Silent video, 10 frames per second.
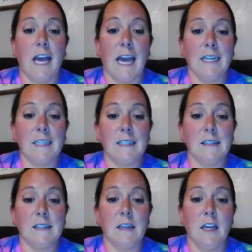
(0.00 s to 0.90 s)

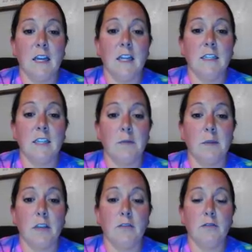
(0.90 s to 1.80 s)
X,
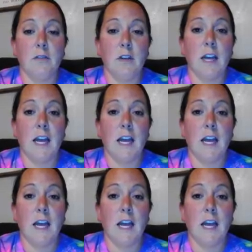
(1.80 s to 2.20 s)
W,